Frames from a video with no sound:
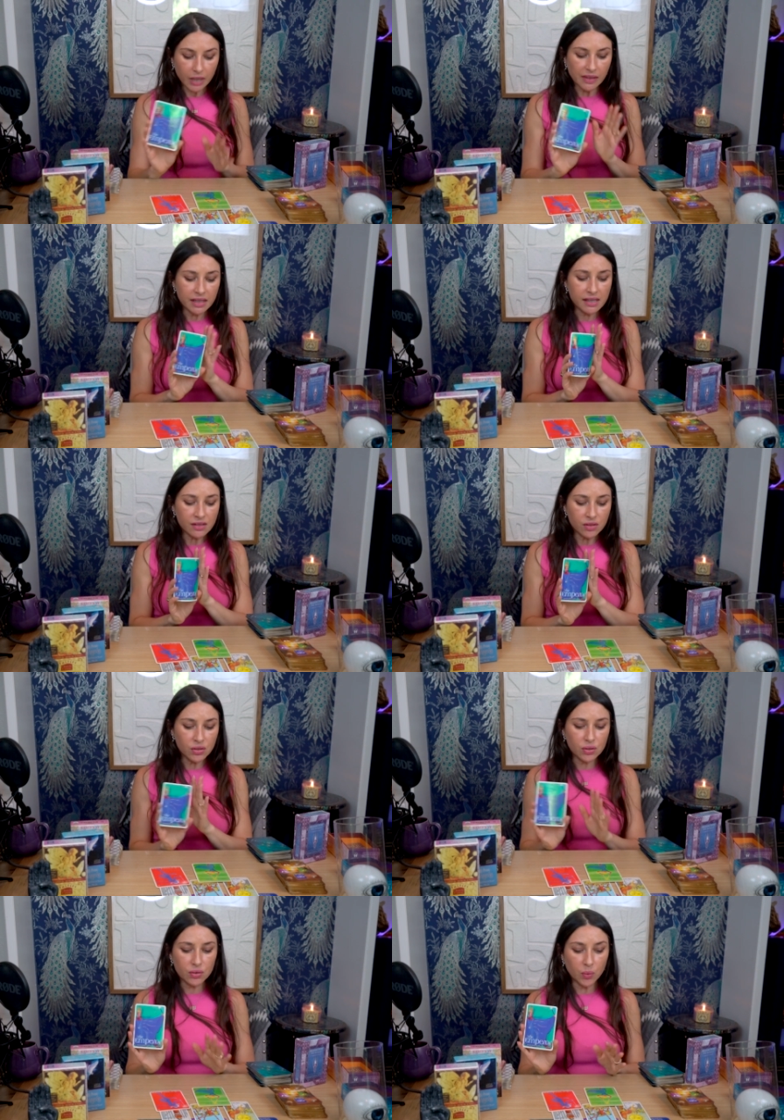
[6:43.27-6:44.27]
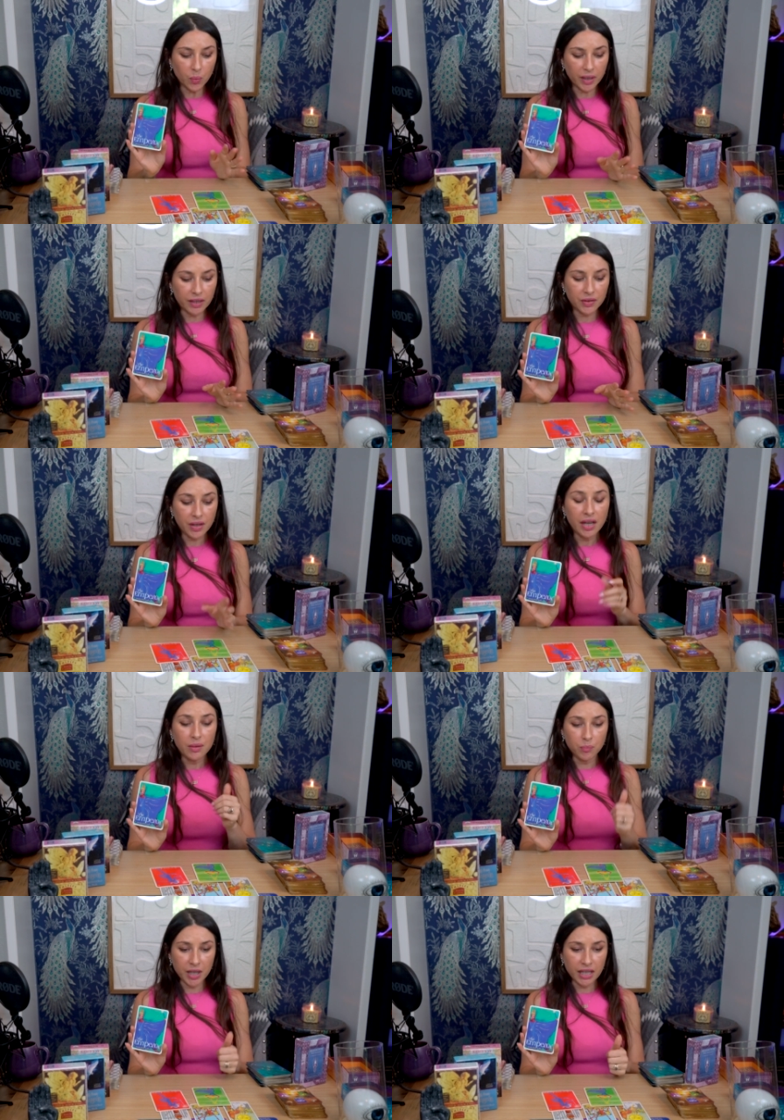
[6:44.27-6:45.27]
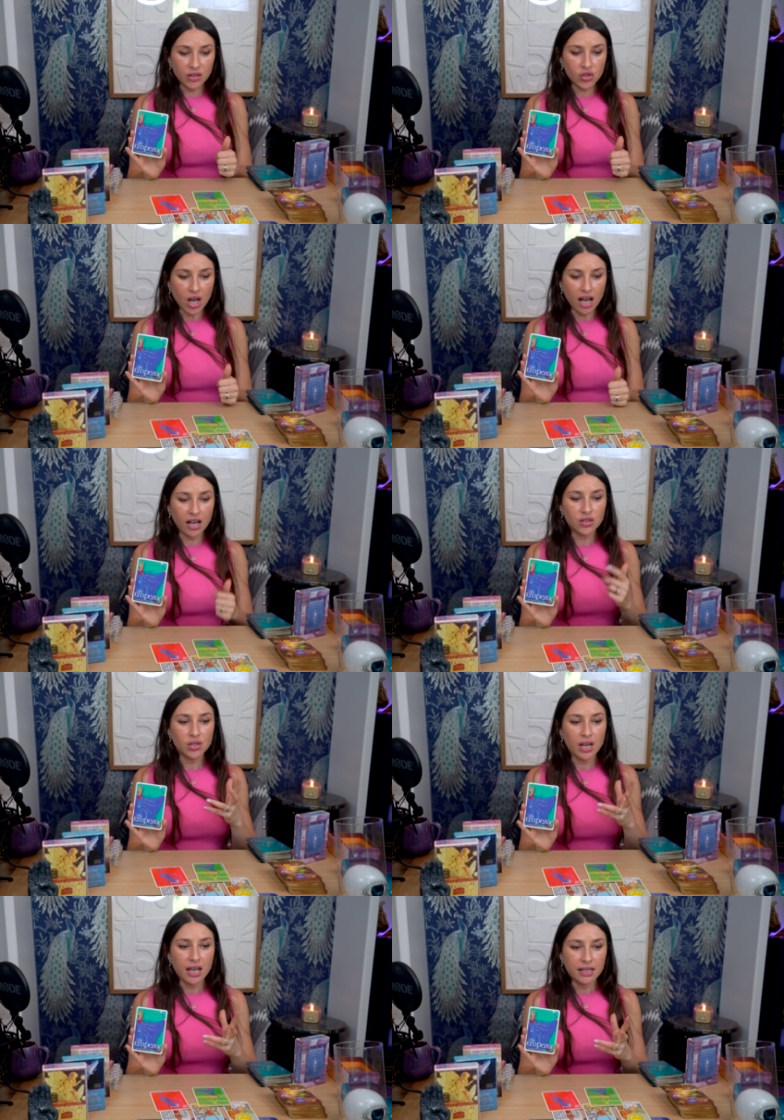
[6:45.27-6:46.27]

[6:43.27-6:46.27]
This has to do with being in charge,